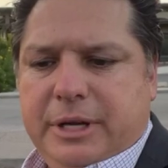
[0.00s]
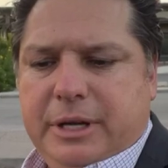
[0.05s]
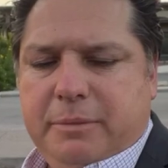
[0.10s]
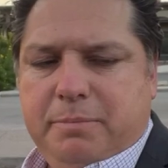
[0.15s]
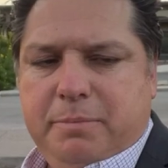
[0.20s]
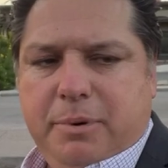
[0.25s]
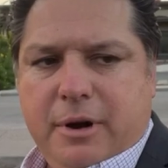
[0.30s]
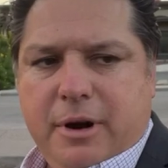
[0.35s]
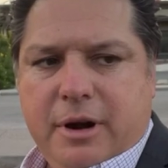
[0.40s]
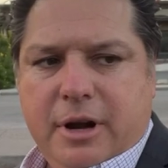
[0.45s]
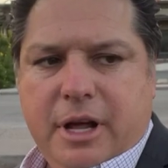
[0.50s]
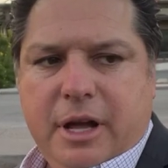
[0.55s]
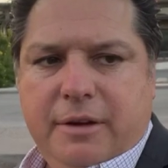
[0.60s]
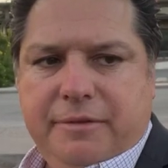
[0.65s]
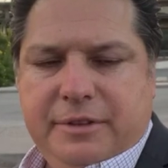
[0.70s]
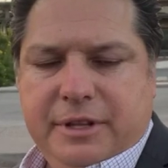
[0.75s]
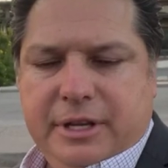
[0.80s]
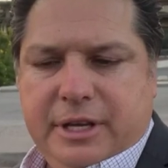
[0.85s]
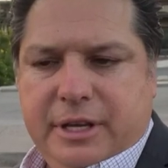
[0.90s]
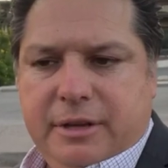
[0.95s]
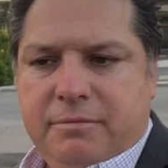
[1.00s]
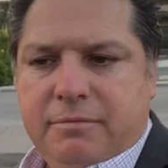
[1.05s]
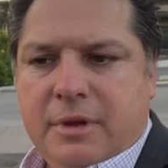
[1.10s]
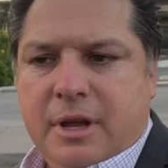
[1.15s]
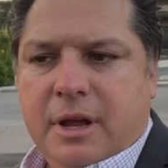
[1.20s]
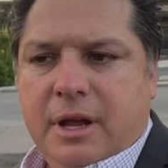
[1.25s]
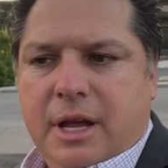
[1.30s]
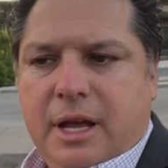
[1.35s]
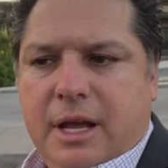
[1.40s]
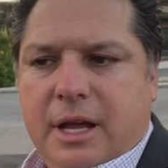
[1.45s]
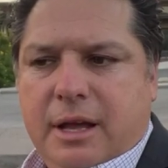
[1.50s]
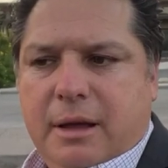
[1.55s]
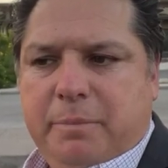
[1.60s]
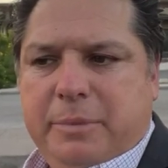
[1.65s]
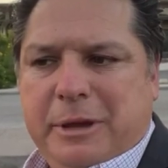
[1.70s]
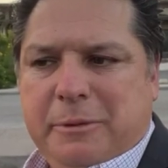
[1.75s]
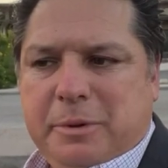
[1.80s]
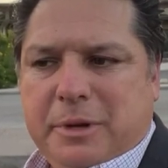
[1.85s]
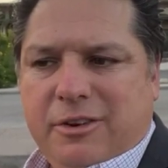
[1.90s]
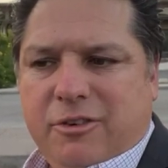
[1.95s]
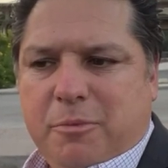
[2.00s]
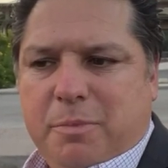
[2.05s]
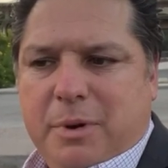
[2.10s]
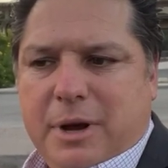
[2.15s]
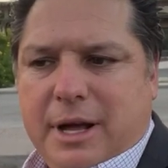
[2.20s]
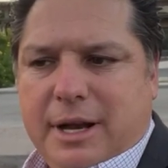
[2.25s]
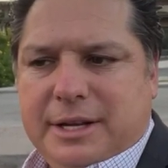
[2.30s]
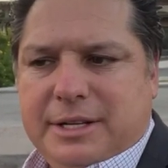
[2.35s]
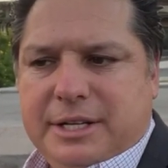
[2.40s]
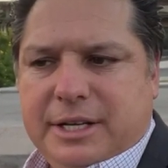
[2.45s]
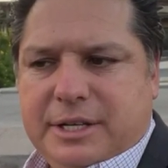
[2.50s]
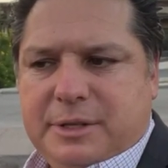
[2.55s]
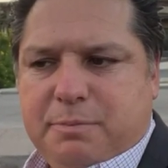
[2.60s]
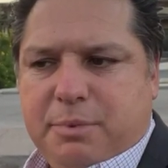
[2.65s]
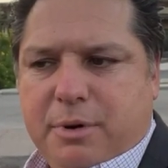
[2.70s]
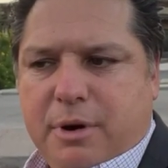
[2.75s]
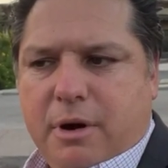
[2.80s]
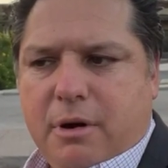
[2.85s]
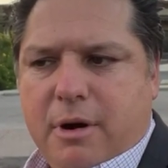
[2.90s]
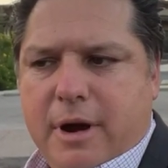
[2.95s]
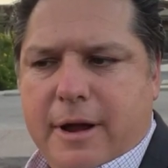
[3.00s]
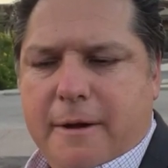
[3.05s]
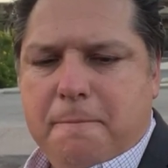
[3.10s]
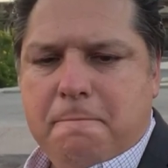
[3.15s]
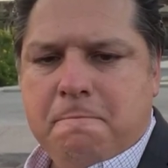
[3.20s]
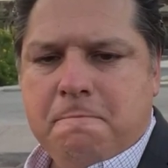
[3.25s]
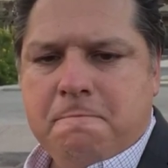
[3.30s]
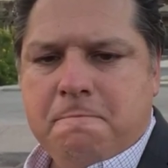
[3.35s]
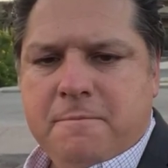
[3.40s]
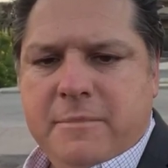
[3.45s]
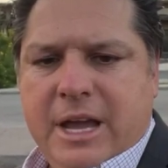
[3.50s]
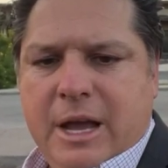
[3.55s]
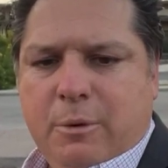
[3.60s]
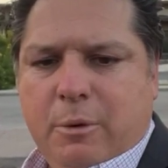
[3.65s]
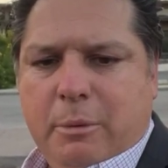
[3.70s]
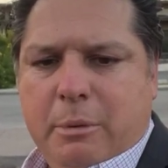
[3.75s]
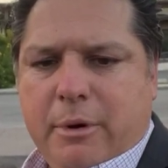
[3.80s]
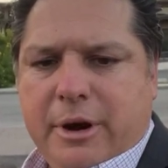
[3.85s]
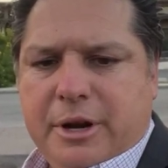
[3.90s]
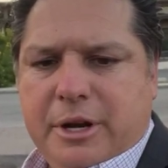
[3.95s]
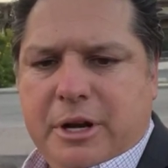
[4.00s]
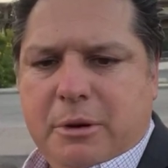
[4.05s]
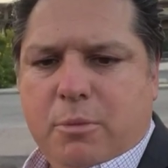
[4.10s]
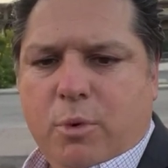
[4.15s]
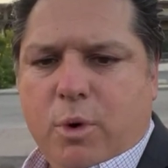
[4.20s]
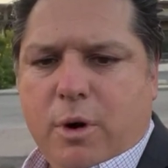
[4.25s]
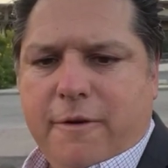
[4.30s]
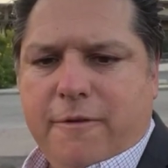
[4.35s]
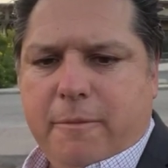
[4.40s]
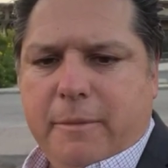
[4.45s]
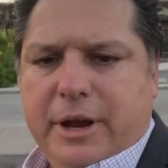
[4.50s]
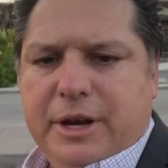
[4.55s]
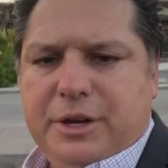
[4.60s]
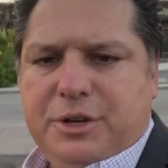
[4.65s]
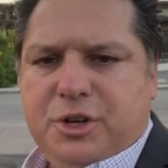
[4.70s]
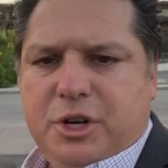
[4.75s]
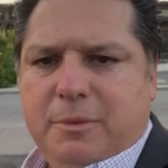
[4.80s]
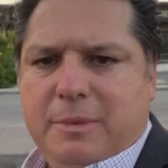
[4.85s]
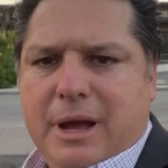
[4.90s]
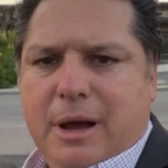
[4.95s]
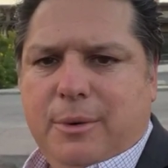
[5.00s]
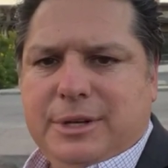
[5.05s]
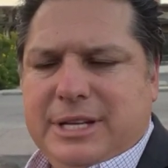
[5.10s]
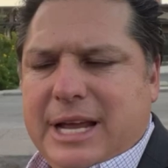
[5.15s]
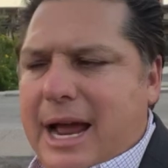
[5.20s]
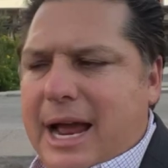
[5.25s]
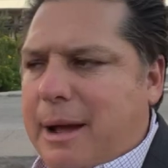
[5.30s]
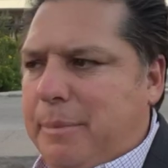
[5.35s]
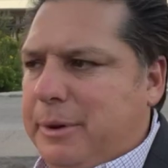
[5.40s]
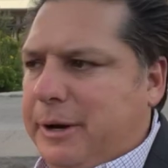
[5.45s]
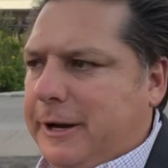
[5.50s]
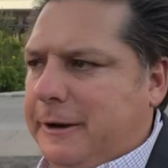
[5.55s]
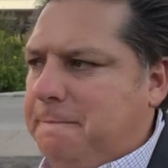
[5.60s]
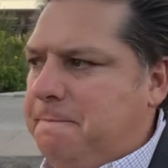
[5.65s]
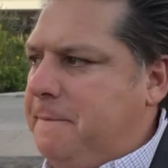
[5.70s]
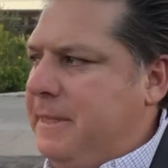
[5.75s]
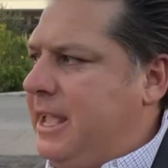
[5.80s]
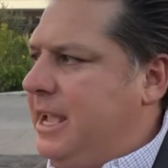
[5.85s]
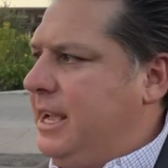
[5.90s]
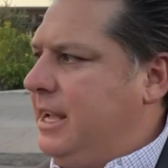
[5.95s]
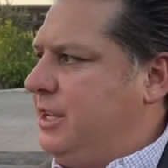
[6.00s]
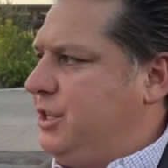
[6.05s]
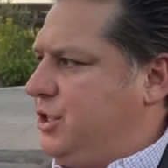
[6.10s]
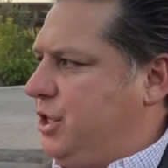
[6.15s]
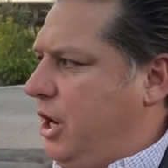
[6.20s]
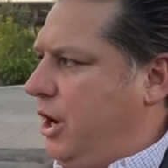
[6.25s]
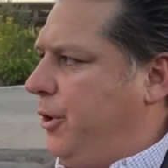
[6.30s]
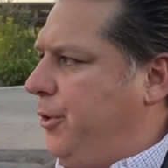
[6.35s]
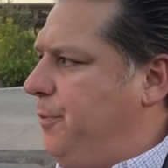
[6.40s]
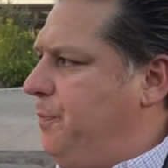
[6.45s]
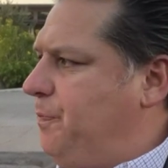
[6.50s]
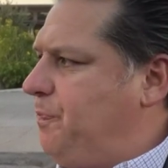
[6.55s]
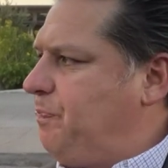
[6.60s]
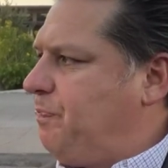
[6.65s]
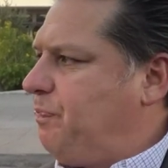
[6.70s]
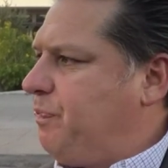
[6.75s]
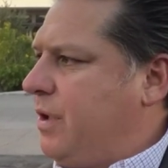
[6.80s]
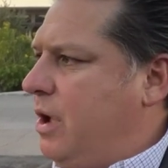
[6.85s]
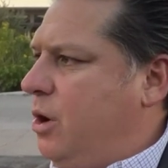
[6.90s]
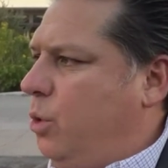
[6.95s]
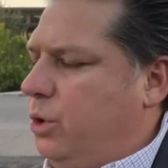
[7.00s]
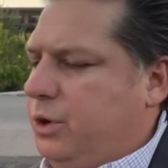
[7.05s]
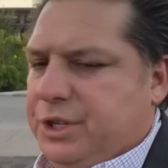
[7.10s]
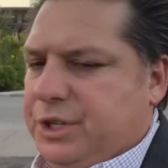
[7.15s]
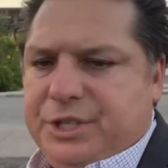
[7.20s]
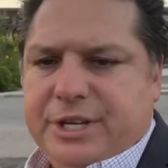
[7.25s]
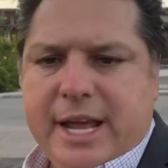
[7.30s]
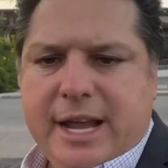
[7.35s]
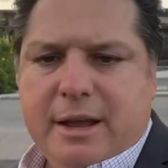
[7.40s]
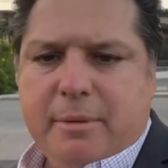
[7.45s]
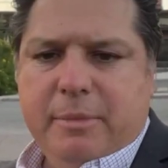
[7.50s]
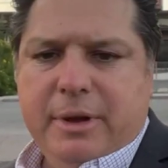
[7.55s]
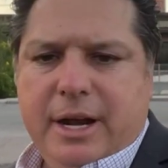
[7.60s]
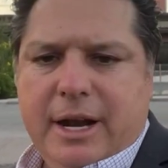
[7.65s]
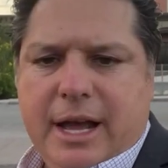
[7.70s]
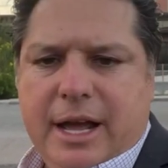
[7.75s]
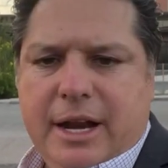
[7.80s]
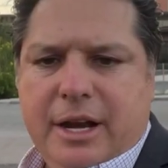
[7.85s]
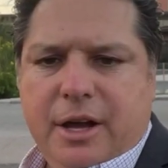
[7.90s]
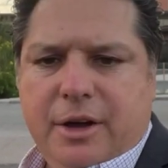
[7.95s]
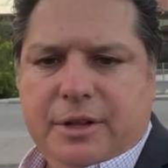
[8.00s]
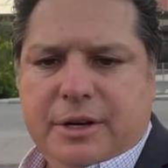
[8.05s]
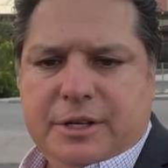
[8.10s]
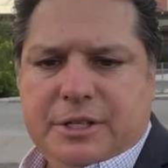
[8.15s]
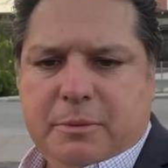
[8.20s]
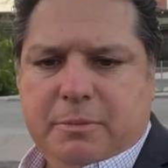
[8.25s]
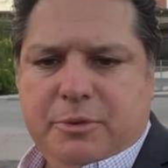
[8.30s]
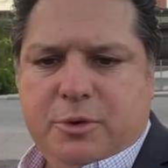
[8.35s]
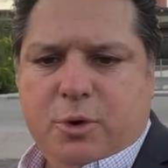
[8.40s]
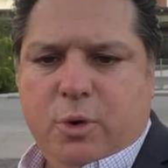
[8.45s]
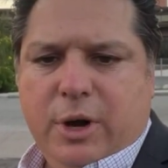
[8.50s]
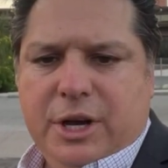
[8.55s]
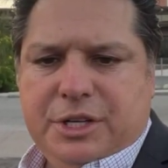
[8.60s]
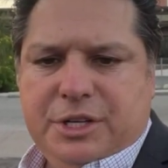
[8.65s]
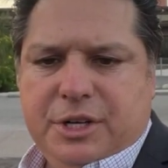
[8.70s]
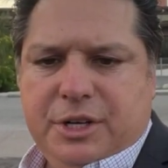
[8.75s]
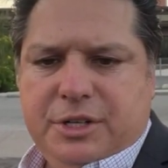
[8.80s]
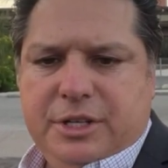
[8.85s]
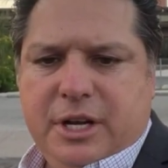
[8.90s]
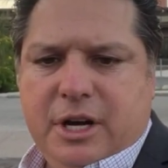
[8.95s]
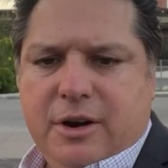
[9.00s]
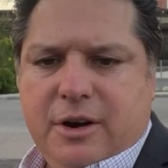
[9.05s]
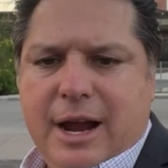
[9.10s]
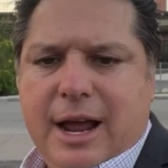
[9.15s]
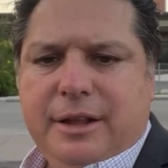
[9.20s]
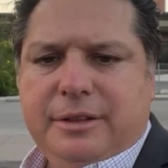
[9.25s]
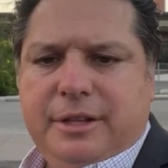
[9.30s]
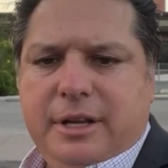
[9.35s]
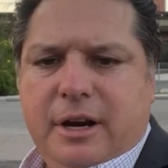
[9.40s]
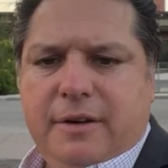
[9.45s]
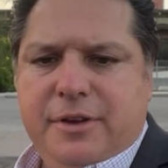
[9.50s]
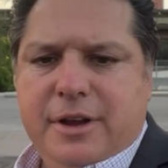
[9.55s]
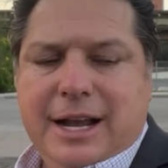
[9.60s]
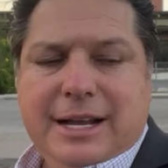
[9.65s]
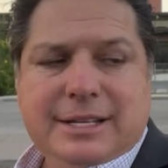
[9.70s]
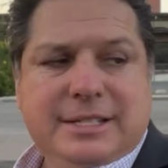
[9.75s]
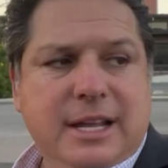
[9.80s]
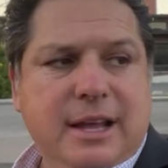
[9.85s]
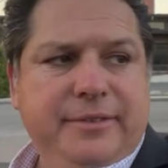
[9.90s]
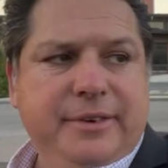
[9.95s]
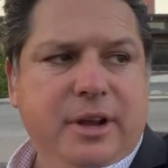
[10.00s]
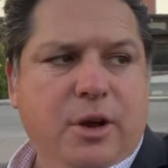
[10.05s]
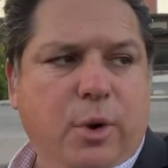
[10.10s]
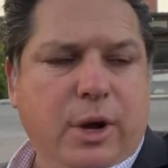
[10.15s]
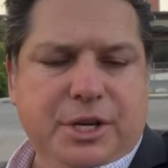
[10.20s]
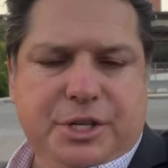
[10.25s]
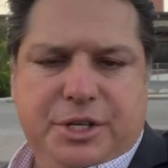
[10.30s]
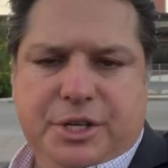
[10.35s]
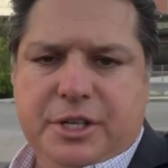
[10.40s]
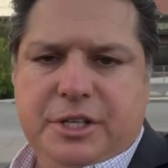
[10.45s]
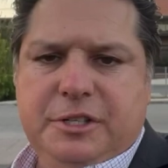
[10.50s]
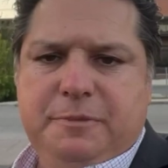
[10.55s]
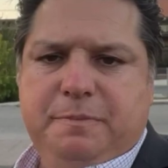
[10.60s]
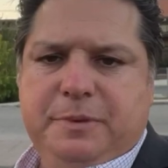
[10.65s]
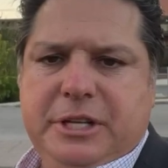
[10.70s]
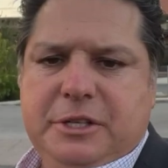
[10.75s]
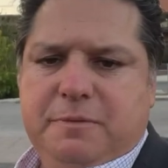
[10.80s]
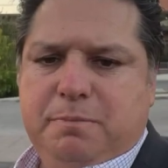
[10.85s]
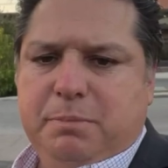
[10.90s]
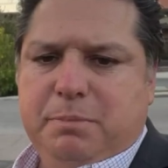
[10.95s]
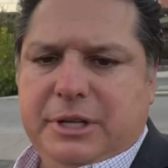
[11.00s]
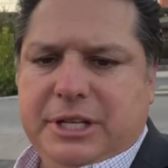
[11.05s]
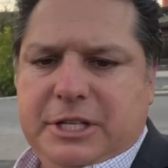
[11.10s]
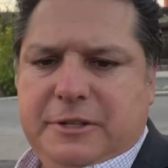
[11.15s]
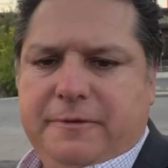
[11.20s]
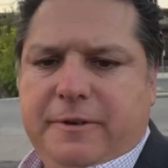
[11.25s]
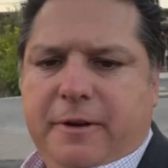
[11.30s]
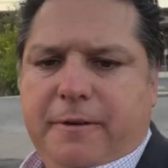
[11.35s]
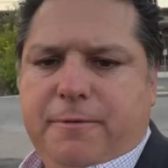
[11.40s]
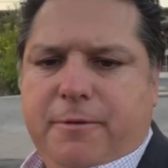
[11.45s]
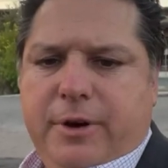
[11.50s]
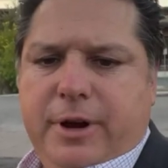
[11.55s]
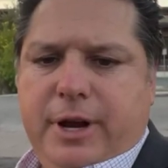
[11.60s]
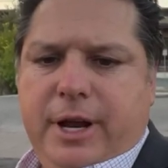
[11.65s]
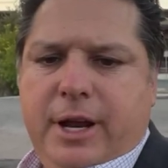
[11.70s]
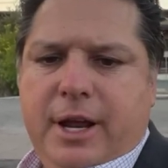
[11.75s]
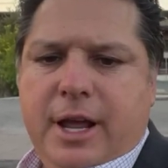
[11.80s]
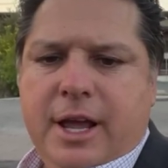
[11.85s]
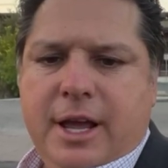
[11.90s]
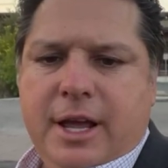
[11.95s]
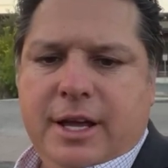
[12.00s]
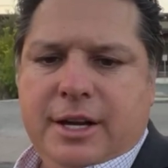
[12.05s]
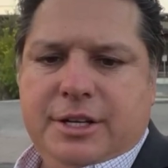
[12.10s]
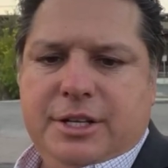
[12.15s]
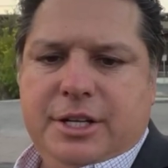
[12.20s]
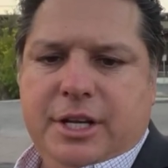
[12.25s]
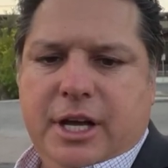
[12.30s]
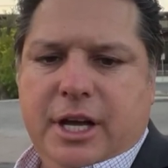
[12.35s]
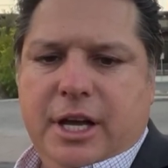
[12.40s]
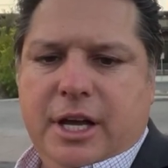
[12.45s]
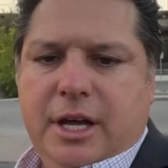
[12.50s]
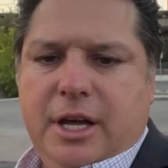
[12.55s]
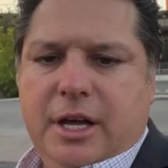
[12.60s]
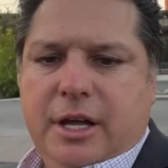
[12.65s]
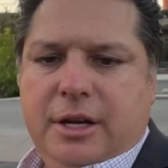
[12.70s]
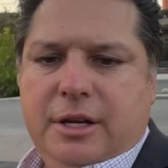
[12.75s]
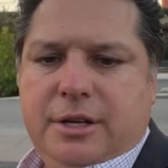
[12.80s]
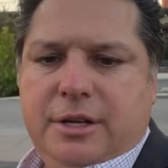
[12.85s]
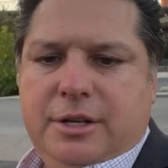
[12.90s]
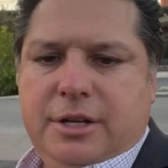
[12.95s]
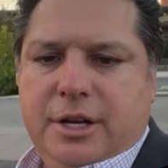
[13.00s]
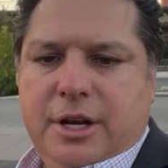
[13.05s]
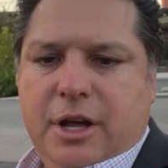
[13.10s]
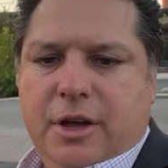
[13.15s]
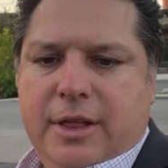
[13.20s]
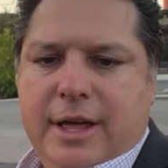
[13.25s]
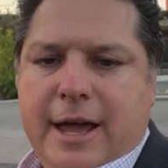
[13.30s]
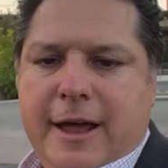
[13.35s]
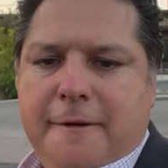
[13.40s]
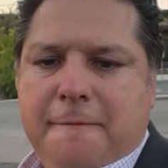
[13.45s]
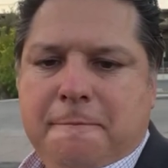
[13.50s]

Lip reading: part of the People Over Politics program, and we'll be bringing you more information about what's happening. So we'll just take a minute. I know there's some questions that are out there. If you guys have any questions, please feel free to know that.